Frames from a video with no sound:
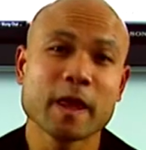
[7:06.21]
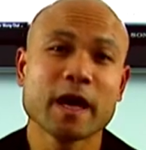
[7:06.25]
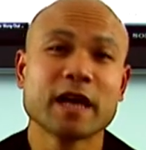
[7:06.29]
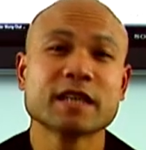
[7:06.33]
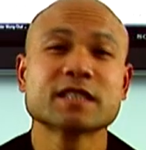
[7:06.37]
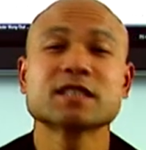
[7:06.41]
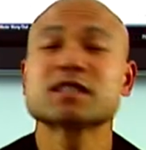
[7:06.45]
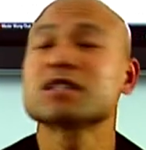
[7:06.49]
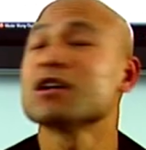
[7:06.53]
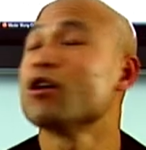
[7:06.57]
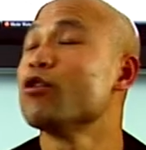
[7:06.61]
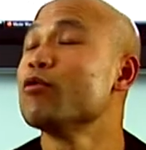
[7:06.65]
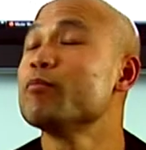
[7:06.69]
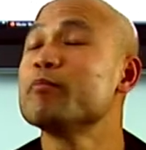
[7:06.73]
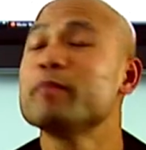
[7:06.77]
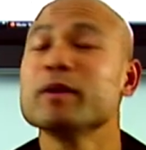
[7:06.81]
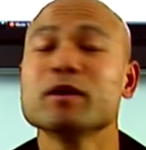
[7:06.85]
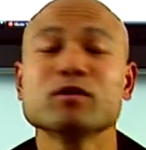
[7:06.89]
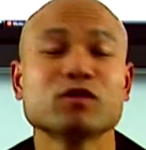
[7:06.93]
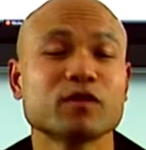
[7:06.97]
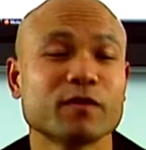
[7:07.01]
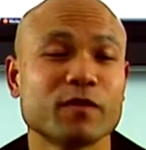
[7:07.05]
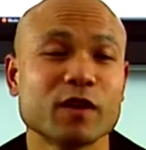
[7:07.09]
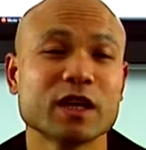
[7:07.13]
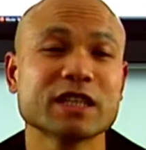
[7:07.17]
So
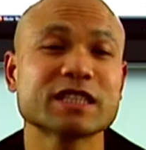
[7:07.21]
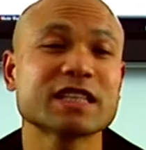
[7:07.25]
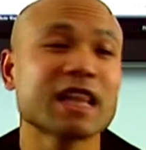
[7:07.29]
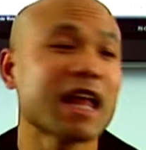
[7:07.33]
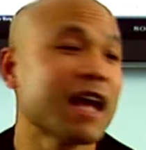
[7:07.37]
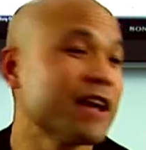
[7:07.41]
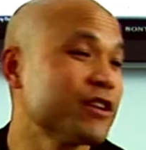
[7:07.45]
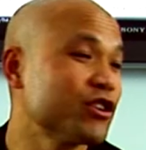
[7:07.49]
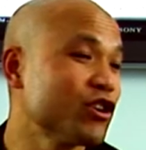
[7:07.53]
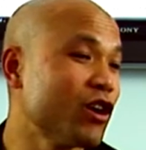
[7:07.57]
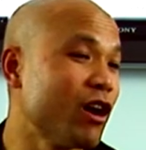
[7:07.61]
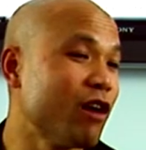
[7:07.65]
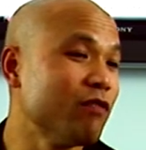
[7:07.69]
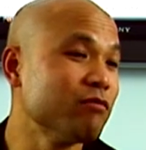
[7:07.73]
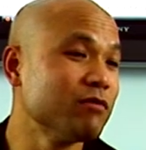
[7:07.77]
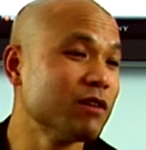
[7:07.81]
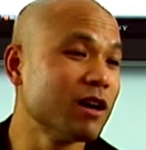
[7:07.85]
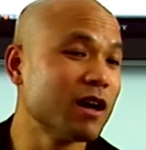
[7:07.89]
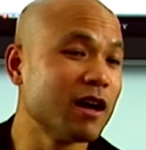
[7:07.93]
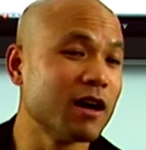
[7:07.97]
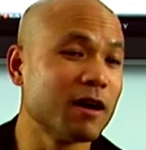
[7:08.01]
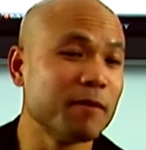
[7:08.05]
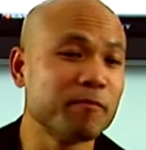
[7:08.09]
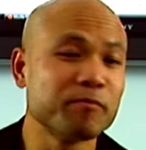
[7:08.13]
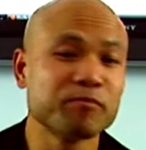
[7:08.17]
beautiful. It's like your
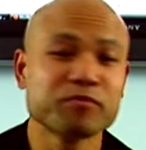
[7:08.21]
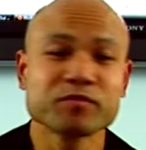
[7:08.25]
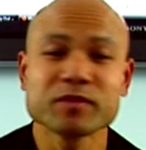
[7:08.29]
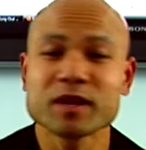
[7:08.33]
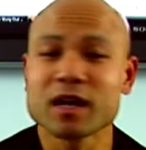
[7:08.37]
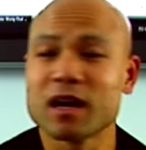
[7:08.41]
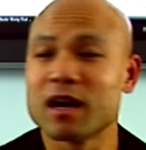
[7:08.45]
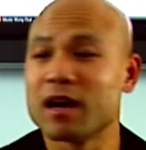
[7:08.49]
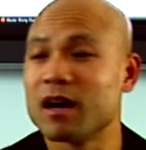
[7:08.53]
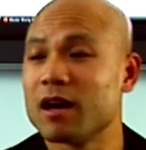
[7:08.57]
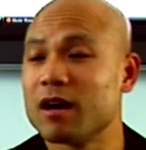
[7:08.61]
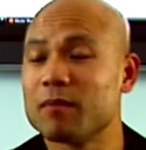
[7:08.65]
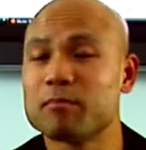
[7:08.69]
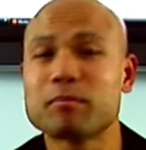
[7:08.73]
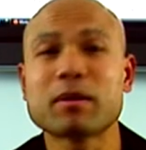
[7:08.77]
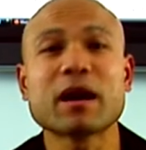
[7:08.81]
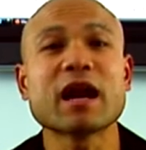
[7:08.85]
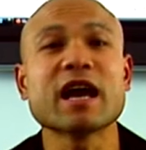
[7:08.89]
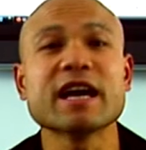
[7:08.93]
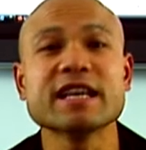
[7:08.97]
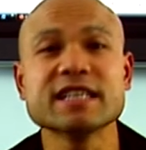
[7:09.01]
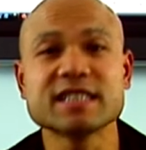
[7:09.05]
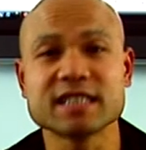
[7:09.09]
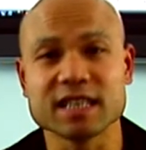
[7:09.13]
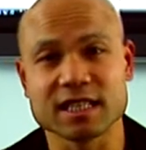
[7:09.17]
own
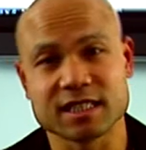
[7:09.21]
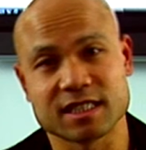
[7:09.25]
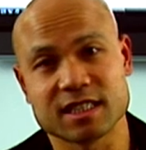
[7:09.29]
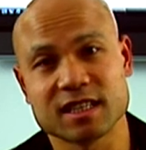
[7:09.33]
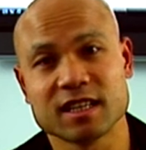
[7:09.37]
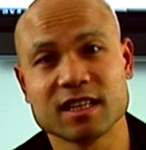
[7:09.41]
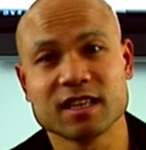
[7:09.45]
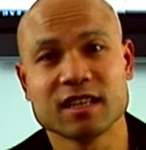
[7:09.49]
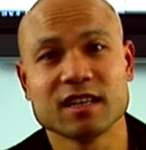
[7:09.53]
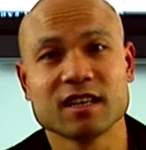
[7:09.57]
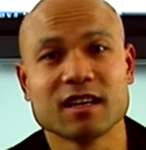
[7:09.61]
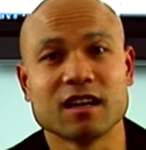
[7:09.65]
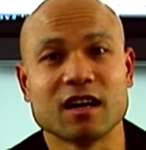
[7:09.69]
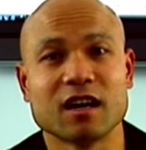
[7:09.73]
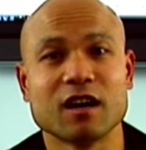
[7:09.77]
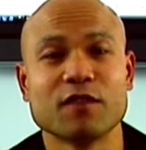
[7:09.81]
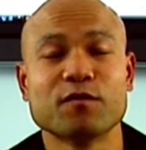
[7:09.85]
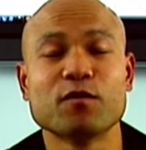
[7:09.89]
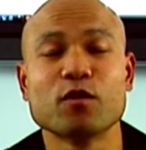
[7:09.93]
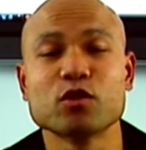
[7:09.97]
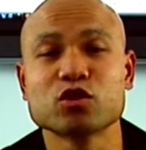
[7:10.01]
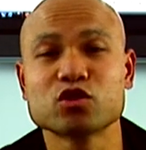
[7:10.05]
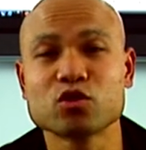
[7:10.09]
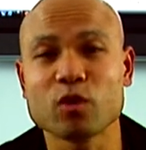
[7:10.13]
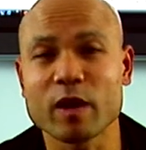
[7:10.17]
places
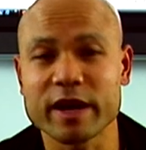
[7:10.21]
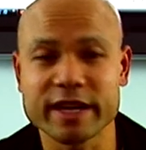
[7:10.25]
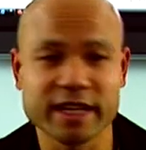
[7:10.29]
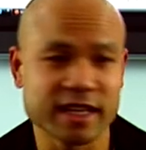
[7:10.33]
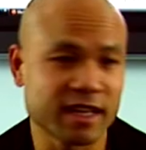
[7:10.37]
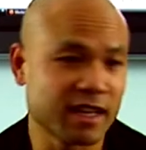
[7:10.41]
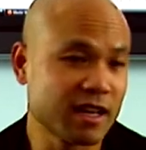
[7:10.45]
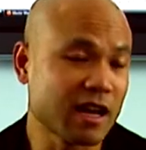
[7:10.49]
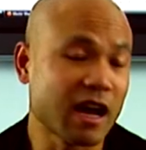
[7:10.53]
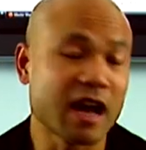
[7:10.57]
for training.